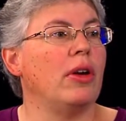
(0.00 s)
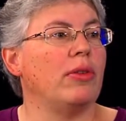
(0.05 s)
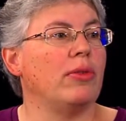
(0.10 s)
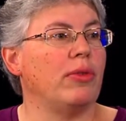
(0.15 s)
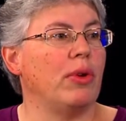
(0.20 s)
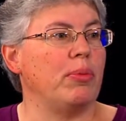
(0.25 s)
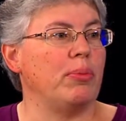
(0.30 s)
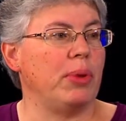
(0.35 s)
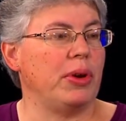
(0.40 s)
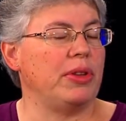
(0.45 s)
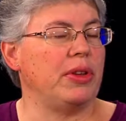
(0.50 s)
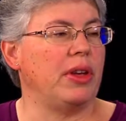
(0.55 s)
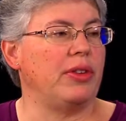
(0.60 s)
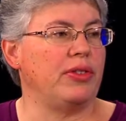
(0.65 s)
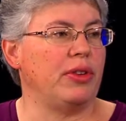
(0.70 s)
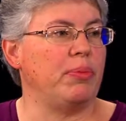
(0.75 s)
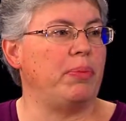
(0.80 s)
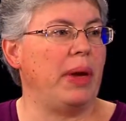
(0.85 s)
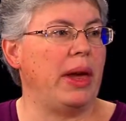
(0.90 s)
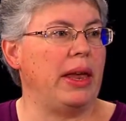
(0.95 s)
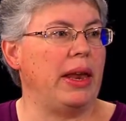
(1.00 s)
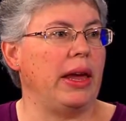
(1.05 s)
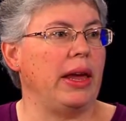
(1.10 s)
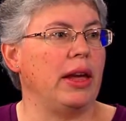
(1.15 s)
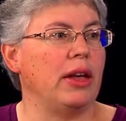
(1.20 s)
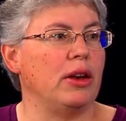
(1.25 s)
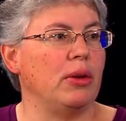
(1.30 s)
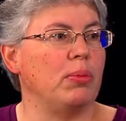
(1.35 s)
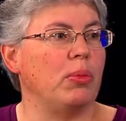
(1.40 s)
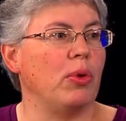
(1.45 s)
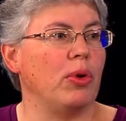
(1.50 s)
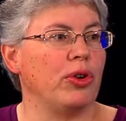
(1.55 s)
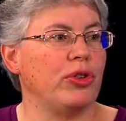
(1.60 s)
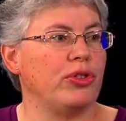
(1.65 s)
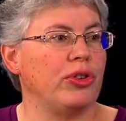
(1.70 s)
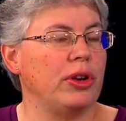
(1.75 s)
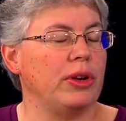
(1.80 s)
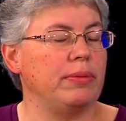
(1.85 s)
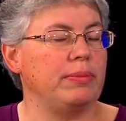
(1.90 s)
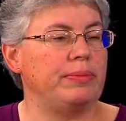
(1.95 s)
from participating in
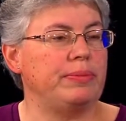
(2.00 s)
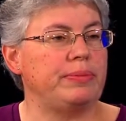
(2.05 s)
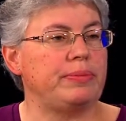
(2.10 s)
abortion.